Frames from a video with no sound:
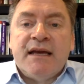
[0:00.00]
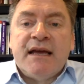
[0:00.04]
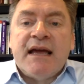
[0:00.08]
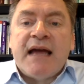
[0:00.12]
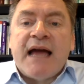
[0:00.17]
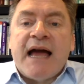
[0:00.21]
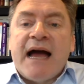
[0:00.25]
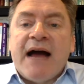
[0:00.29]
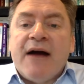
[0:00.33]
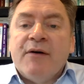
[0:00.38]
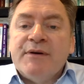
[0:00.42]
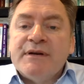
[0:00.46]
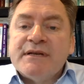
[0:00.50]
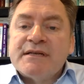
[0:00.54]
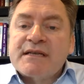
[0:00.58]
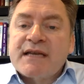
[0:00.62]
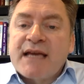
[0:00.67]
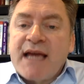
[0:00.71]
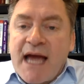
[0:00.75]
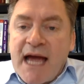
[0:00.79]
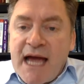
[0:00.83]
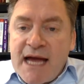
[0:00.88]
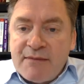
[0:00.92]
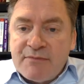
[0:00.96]
how it's
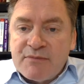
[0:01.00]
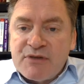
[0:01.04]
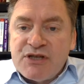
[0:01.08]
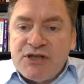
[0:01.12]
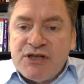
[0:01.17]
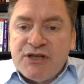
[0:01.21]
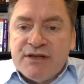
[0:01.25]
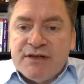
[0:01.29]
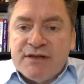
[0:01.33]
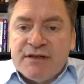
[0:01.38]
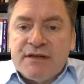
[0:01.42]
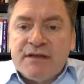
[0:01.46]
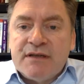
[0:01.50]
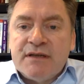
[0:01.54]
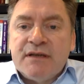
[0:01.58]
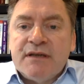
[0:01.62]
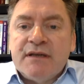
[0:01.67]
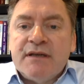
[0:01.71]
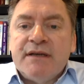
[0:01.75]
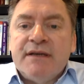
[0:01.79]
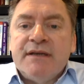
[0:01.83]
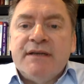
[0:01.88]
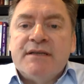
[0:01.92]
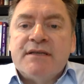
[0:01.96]
captured
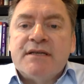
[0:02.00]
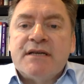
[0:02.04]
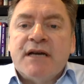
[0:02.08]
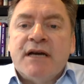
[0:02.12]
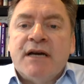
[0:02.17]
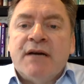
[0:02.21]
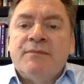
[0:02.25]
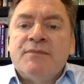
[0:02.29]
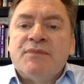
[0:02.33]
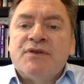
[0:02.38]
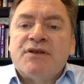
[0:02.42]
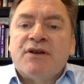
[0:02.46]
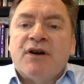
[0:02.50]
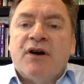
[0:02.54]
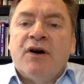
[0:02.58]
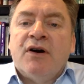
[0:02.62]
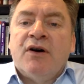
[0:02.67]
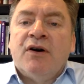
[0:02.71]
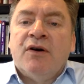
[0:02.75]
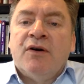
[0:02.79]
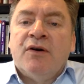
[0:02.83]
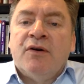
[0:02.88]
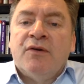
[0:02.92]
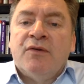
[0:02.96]
in terms
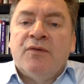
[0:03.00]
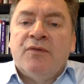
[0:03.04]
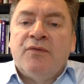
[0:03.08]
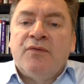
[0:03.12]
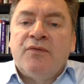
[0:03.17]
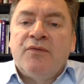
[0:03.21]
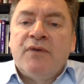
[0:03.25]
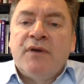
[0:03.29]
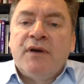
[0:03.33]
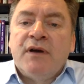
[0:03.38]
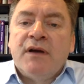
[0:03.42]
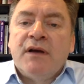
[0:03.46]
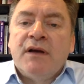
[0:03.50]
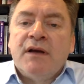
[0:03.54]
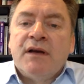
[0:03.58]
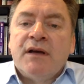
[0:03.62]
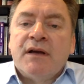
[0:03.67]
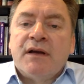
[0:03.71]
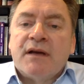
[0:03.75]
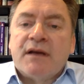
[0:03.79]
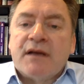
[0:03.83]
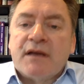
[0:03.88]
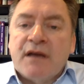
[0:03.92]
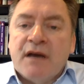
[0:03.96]
of
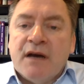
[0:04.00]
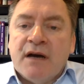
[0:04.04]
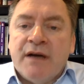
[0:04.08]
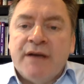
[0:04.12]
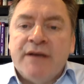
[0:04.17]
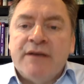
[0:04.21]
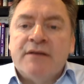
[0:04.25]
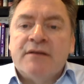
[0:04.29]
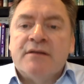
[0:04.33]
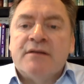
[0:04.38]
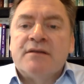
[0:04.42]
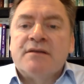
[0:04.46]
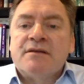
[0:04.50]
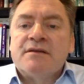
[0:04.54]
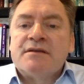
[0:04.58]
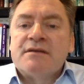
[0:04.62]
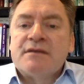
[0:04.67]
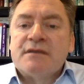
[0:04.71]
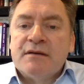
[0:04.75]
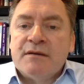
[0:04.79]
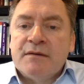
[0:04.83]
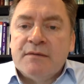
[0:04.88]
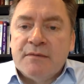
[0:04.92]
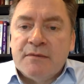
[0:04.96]
guidance,
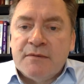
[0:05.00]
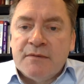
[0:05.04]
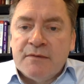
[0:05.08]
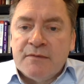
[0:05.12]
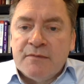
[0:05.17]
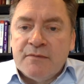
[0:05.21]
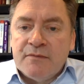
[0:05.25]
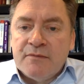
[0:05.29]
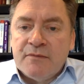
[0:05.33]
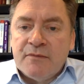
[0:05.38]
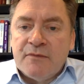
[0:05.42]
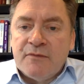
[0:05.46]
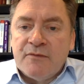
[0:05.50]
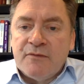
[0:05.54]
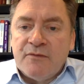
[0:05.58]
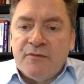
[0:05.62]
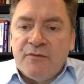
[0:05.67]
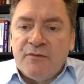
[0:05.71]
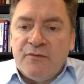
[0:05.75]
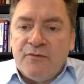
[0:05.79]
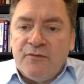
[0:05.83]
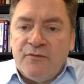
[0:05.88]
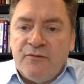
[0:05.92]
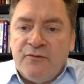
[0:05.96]

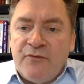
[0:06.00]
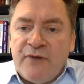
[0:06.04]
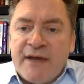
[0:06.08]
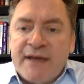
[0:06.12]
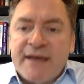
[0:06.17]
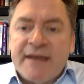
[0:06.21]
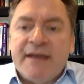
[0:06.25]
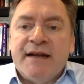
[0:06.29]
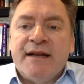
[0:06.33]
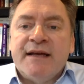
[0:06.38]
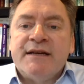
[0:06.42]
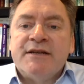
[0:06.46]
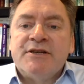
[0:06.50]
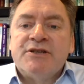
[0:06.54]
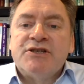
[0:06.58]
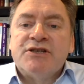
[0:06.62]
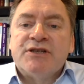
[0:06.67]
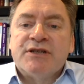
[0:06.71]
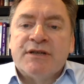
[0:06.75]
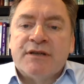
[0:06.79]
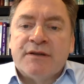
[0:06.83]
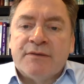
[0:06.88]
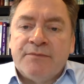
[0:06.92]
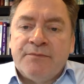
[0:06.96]

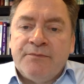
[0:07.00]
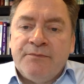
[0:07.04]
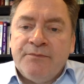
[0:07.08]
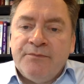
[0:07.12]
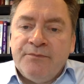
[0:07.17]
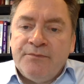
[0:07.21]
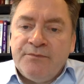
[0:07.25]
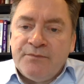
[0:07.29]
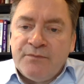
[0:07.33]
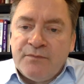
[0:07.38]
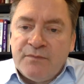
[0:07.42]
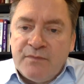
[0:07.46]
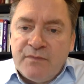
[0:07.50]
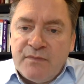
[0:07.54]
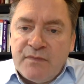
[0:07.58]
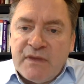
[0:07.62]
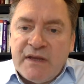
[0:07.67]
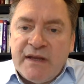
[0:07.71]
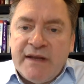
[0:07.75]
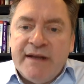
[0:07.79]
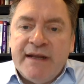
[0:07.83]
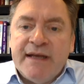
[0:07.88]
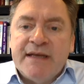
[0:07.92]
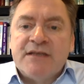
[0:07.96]
regulation,
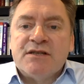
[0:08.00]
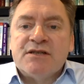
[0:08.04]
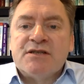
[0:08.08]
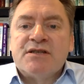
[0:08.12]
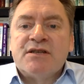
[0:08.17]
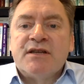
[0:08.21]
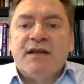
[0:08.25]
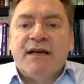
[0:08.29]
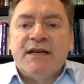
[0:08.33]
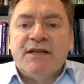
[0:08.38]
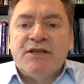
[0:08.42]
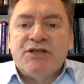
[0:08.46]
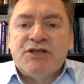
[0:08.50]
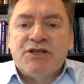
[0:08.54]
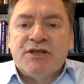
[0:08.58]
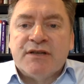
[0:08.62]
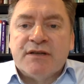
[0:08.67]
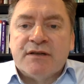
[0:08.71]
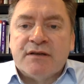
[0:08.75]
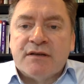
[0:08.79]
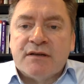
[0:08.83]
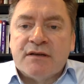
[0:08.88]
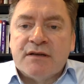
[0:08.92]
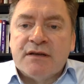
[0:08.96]

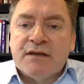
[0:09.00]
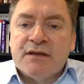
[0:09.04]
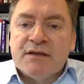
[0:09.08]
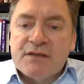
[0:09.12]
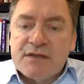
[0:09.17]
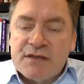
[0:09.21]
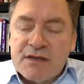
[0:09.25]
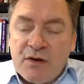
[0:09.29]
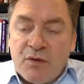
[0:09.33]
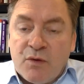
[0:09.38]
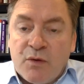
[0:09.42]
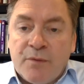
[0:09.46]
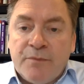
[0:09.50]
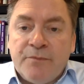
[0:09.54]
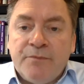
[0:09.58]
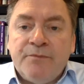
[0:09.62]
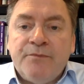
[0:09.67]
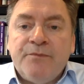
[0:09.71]
legislation, and so on.